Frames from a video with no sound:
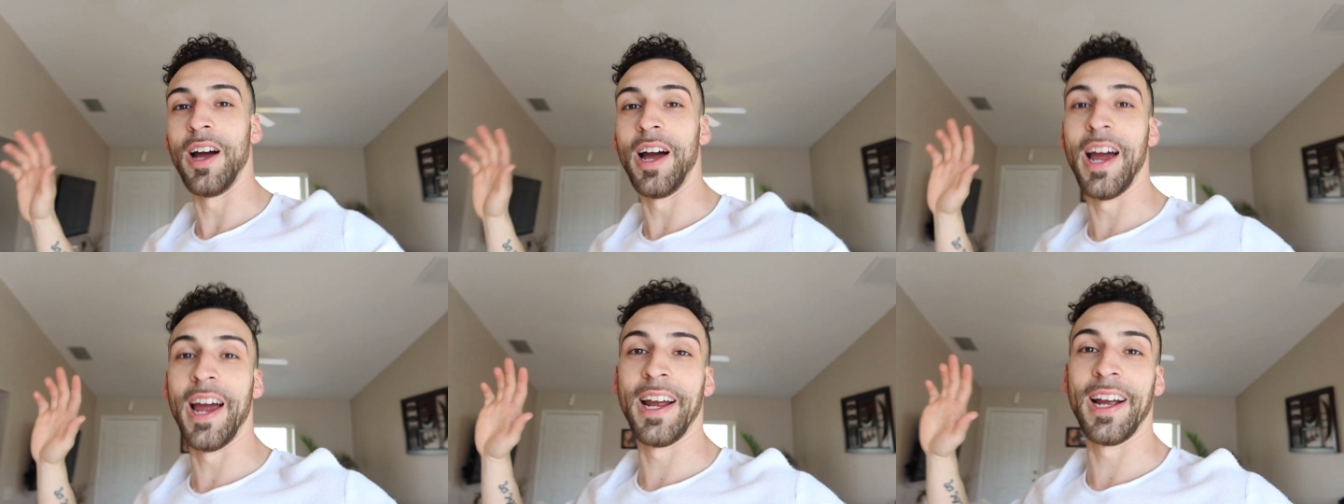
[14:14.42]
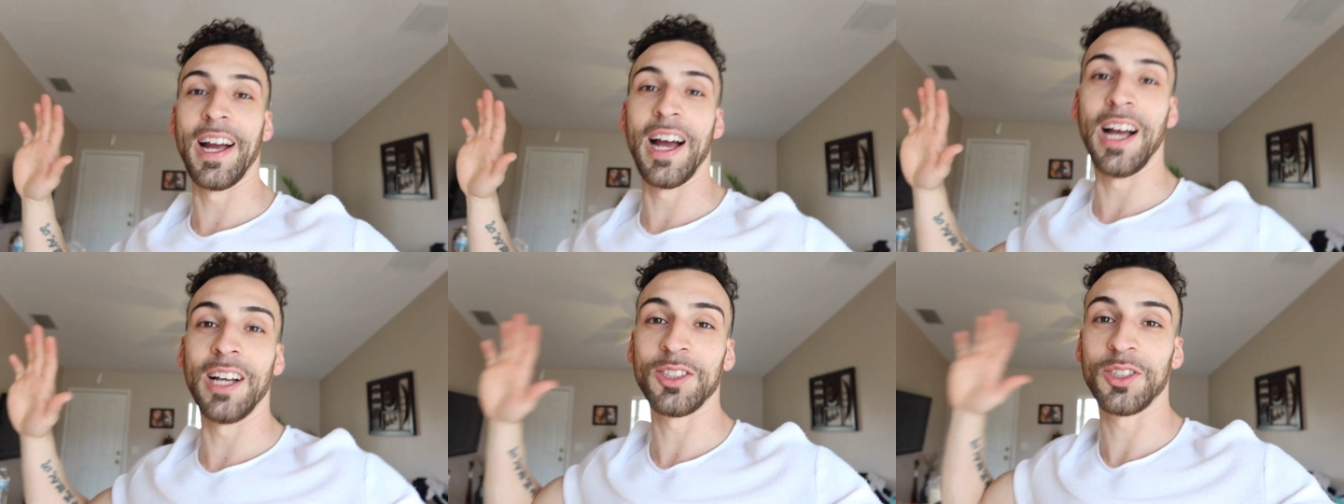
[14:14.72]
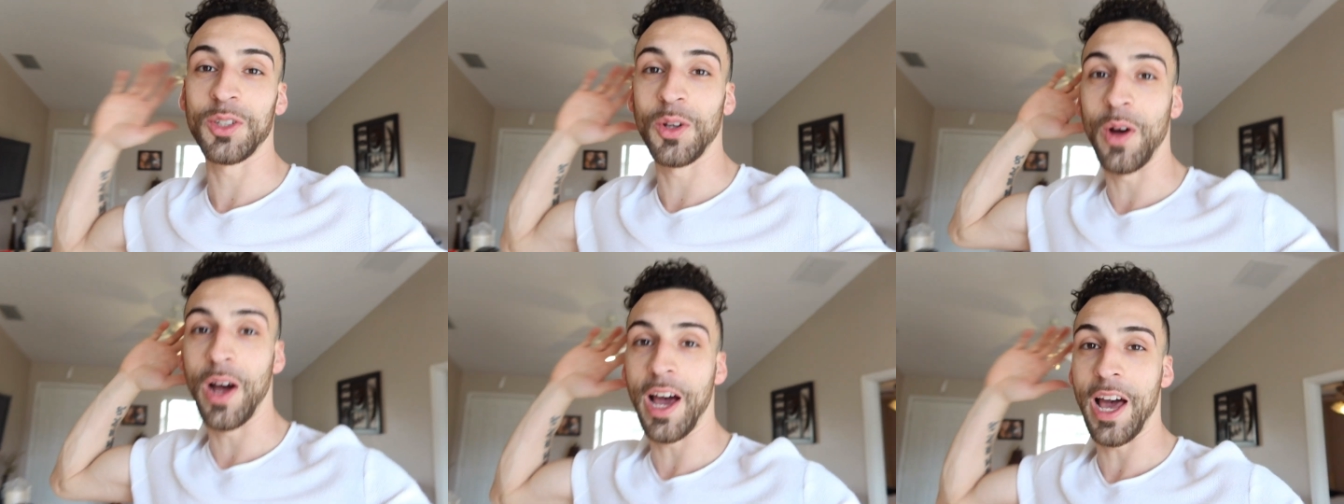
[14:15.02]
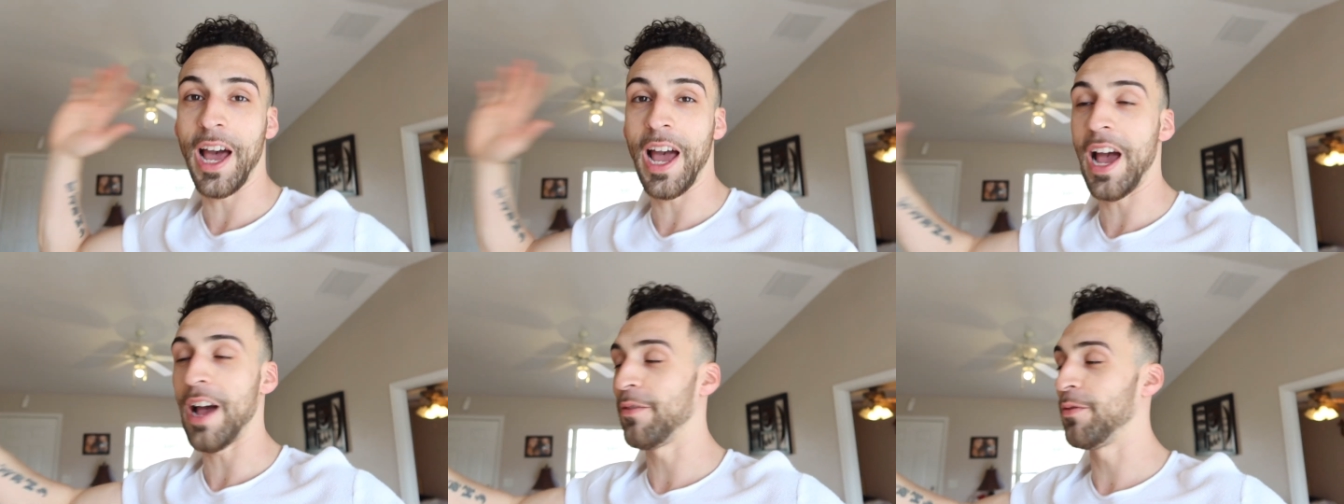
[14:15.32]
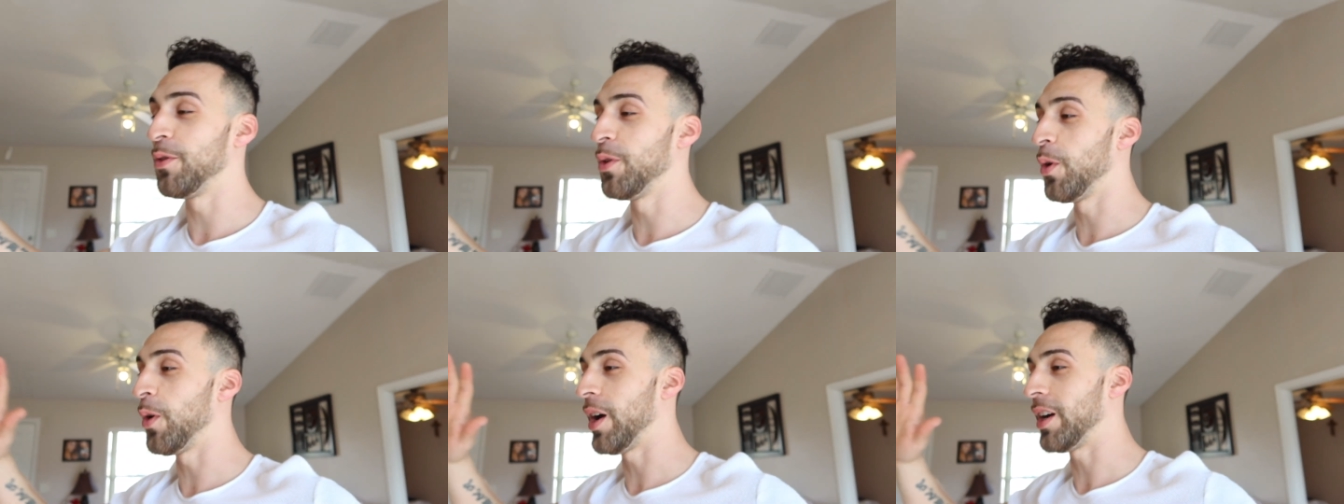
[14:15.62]
Alright, guys, so I
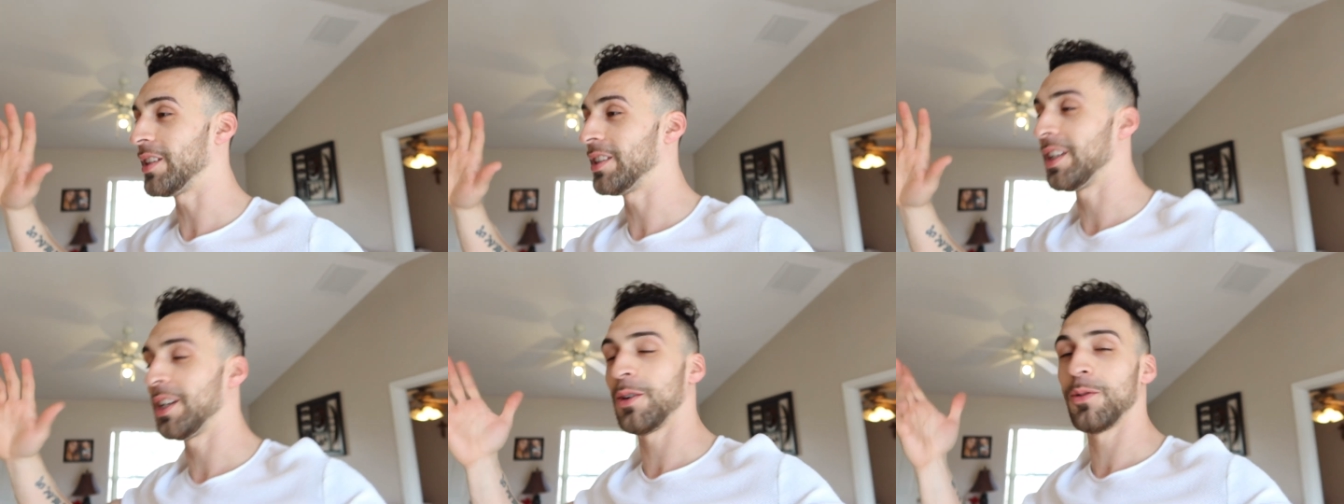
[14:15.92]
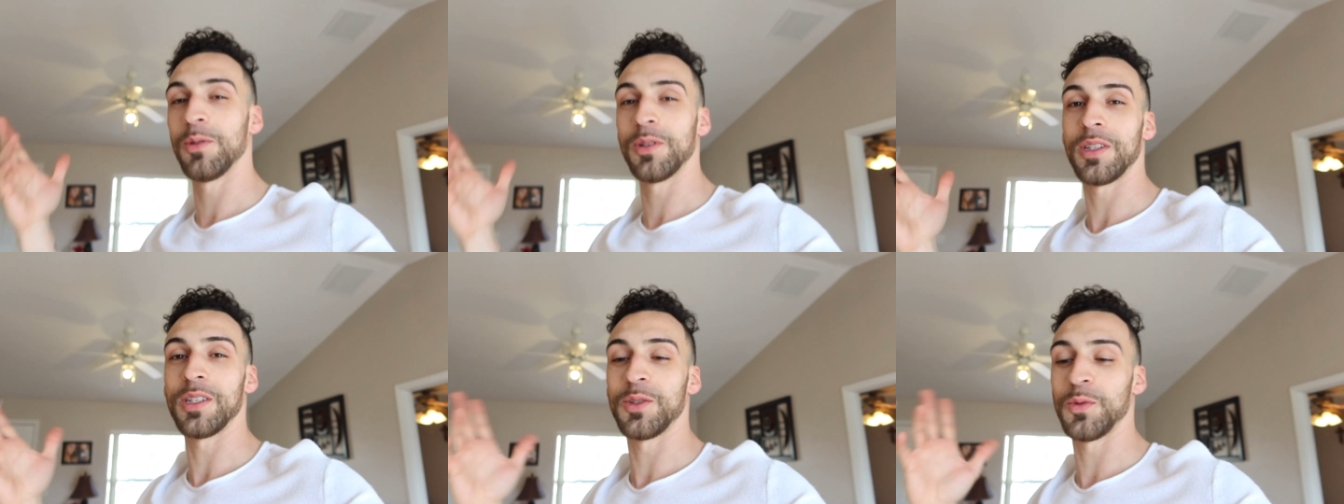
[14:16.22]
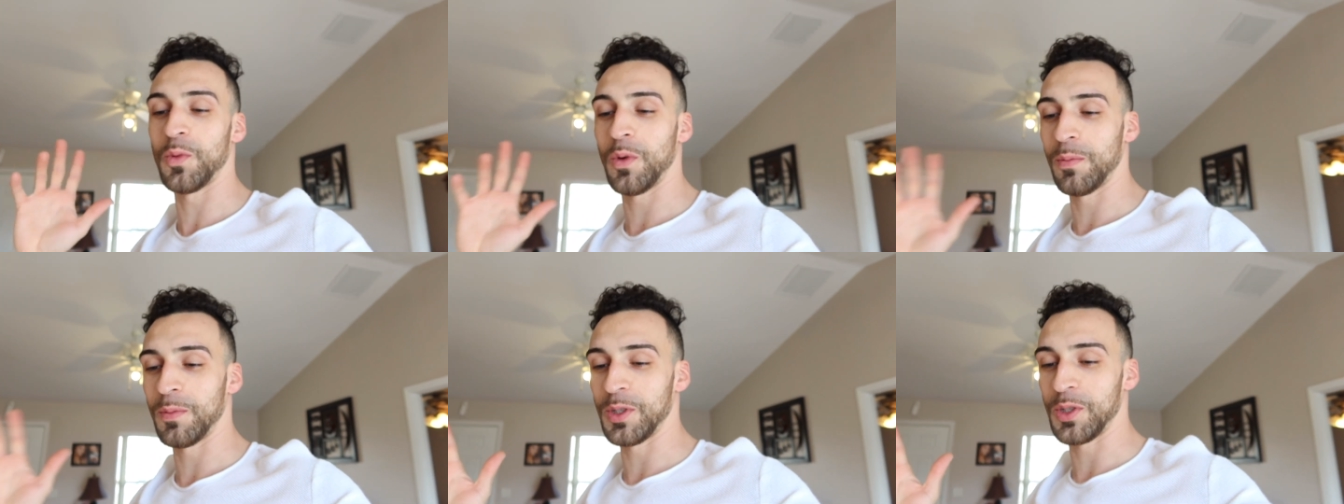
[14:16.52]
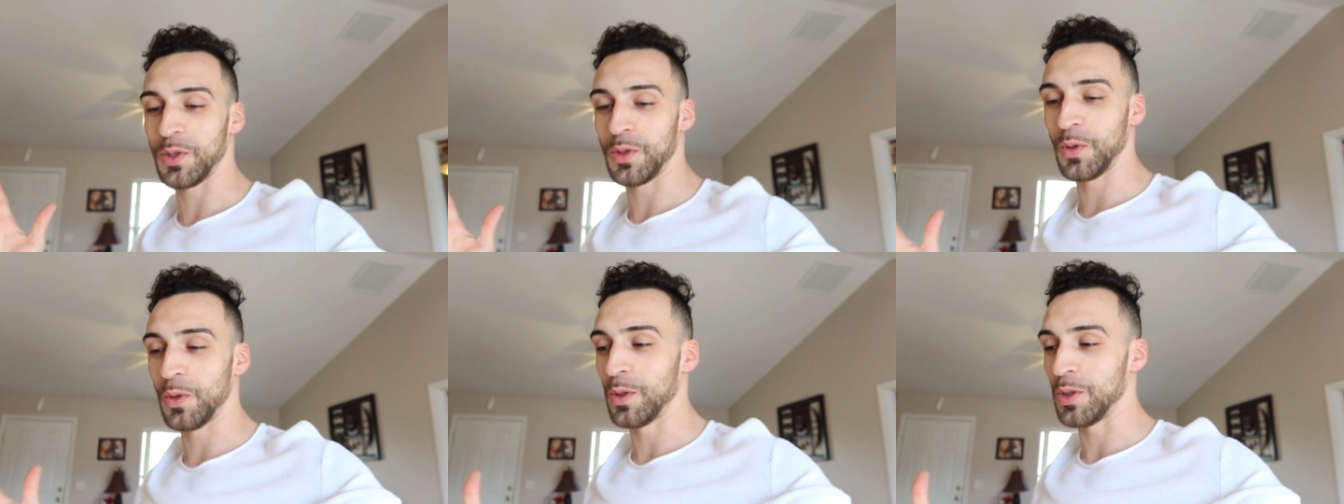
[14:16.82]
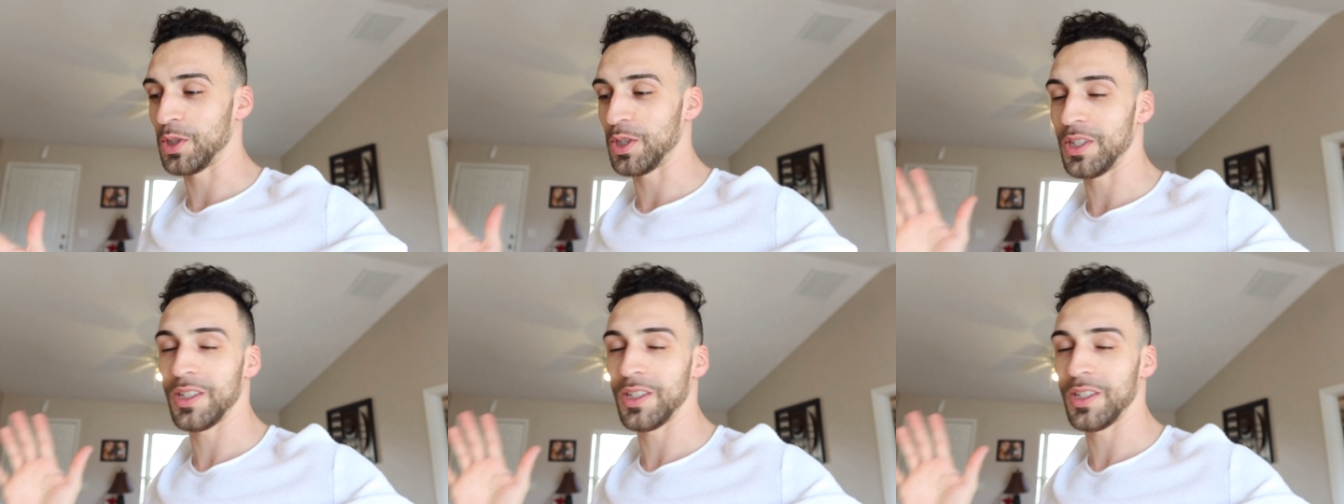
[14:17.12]
have no idea what this woman is doing.